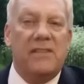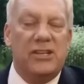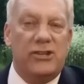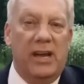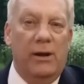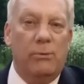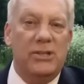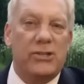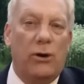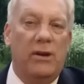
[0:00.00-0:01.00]
this year, we
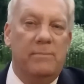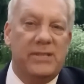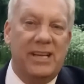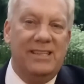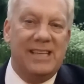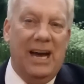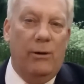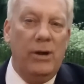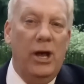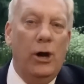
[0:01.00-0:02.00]
saw him sit
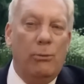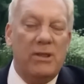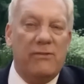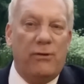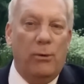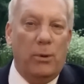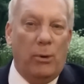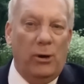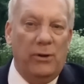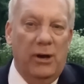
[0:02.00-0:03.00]
down with the former
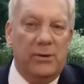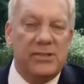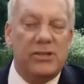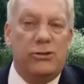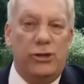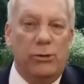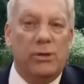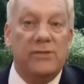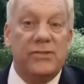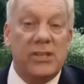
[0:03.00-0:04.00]
royal known as the
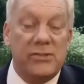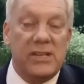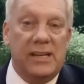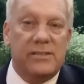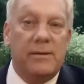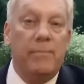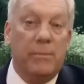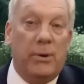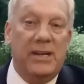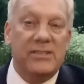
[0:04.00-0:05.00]
Duke of Sussex,
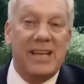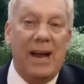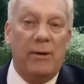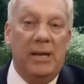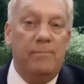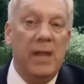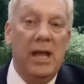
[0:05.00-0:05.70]
Prince Harry.